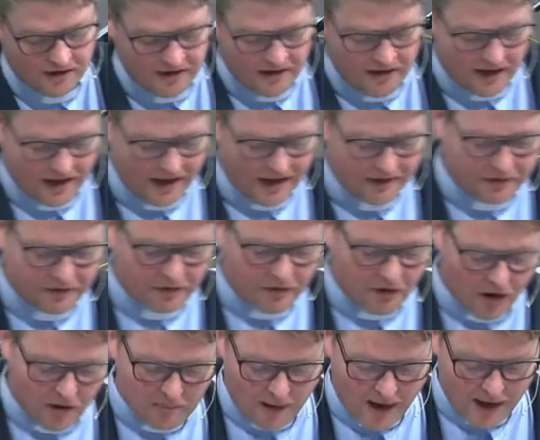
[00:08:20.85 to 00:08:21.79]
If you've
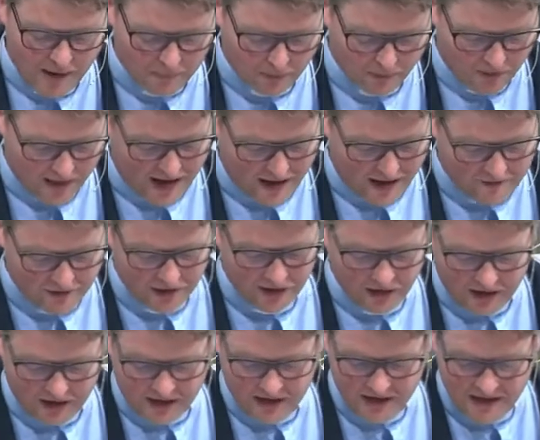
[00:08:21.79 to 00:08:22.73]
got a Bible there, have a
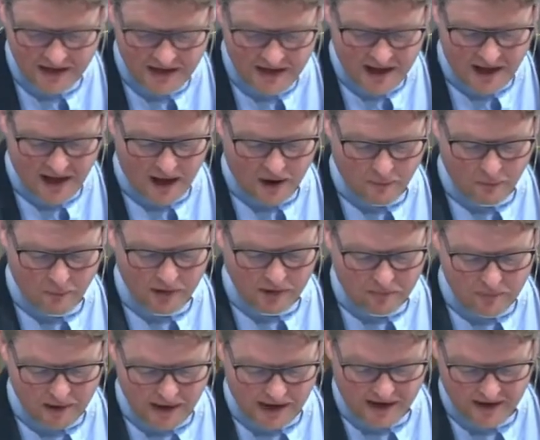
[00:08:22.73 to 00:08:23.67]
look with
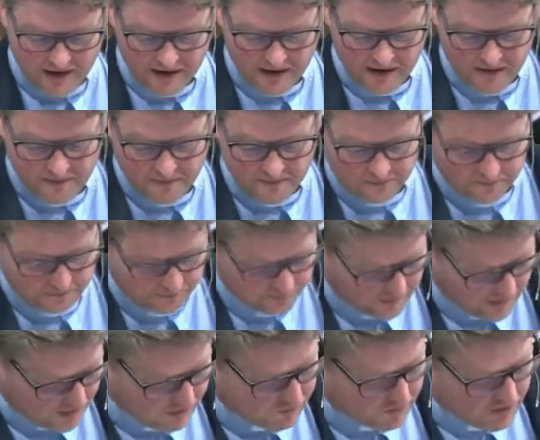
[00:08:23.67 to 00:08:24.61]
me
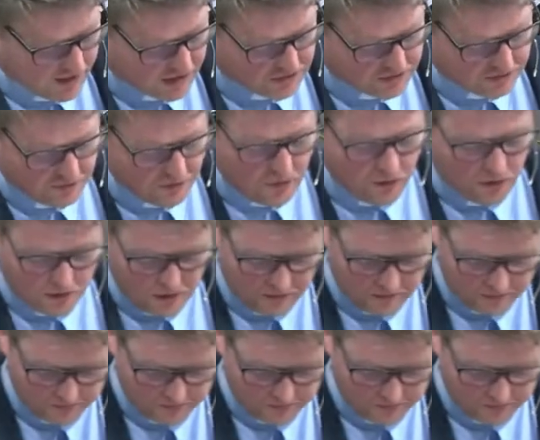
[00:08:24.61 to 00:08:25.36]
at verse 4.